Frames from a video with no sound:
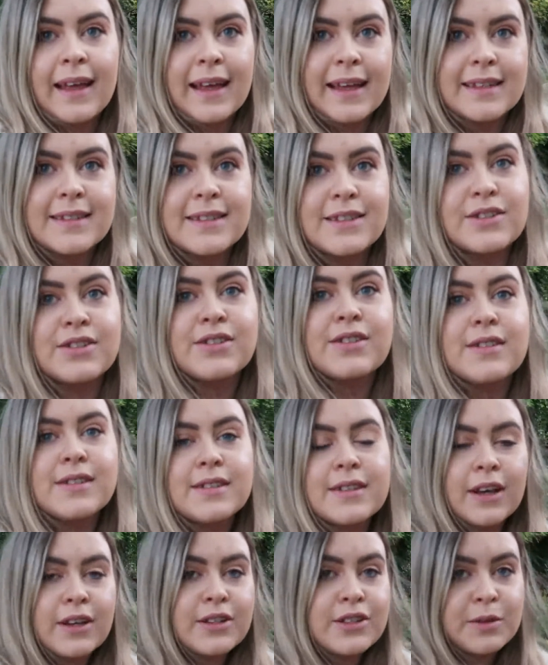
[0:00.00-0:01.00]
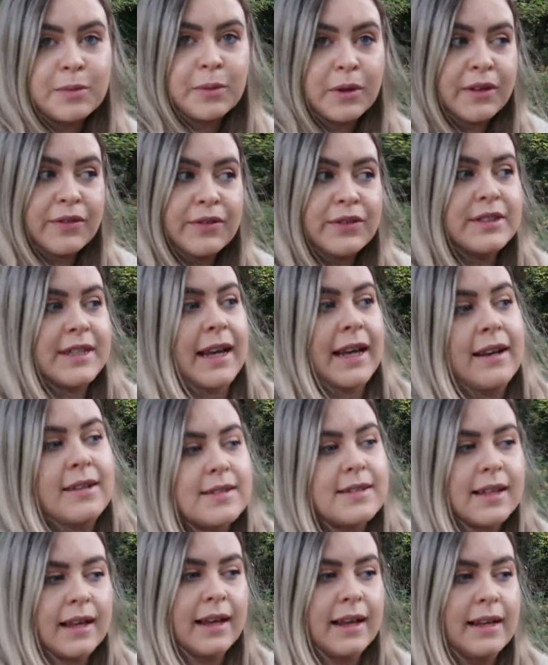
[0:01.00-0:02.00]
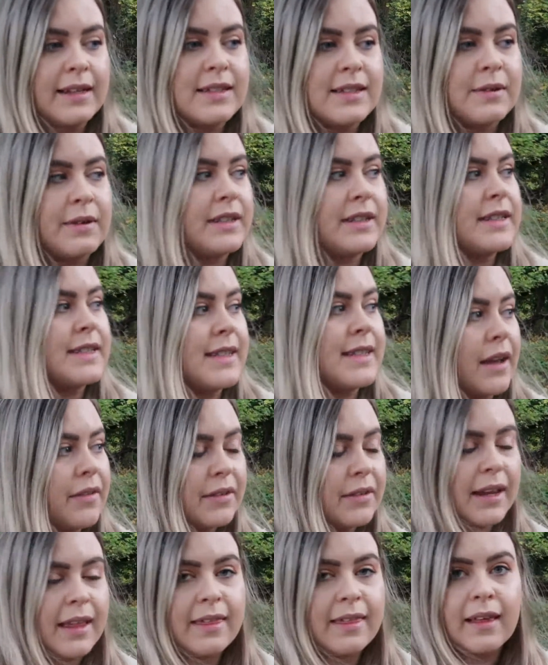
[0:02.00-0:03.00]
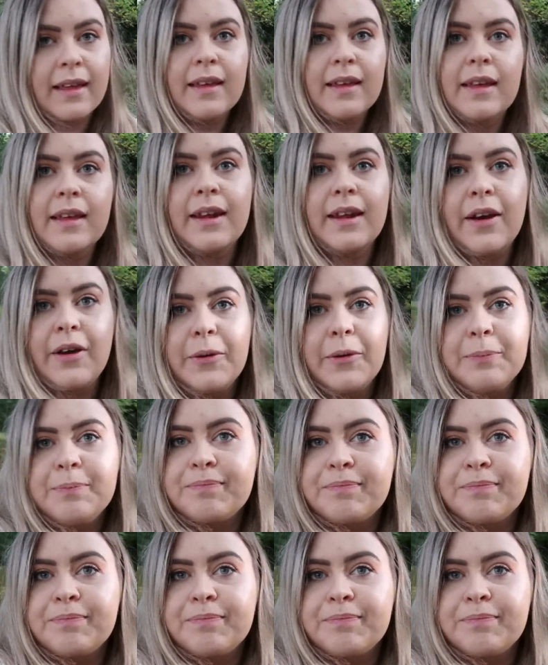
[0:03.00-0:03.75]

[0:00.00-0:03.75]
It's just such a beautiful day outside, so I just definitely think, you know,